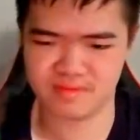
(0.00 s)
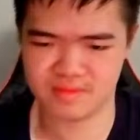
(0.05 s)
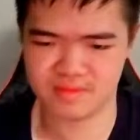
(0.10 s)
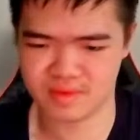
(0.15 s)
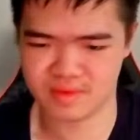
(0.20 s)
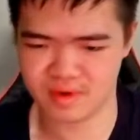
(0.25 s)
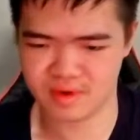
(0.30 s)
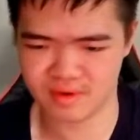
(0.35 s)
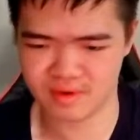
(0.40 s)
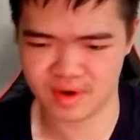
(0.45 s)

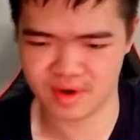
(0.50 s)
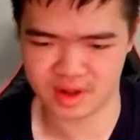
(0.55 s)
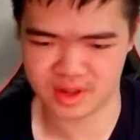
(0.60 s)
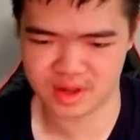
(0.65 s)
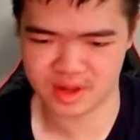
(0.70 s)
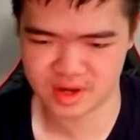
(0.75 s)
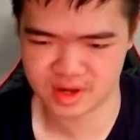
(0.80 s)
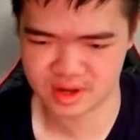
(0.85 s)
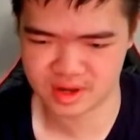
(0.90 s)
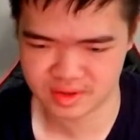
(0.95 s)
All right.
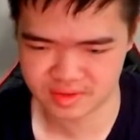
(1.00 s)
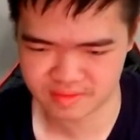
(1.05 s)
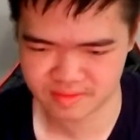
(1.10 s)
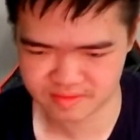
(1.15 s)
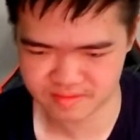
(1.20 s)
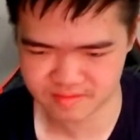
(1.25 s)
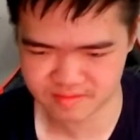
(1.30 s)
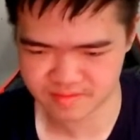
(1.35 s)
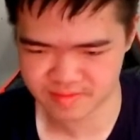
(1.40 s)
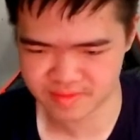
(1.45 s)

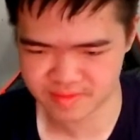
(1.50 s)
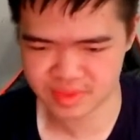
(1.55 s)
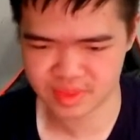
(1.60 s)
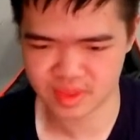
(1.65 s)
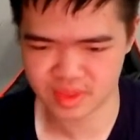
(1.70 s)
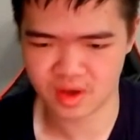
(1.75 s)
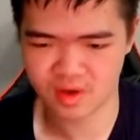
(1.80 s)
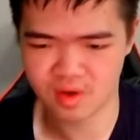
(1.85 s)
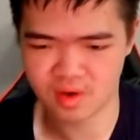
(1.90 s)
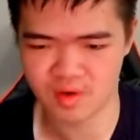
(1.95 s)

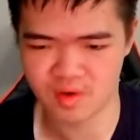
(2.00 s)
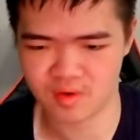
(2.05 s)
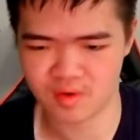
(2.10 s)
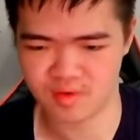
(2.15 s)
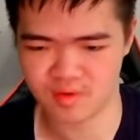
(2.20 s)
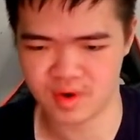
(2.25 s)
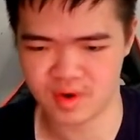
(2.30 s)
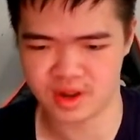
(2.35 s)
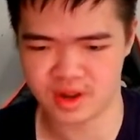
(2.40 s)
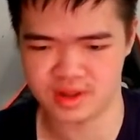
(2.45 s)
All
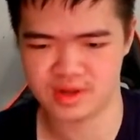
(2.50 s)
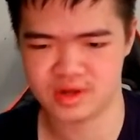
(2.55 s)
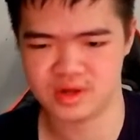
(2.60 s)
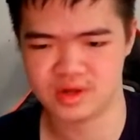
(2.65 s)
right.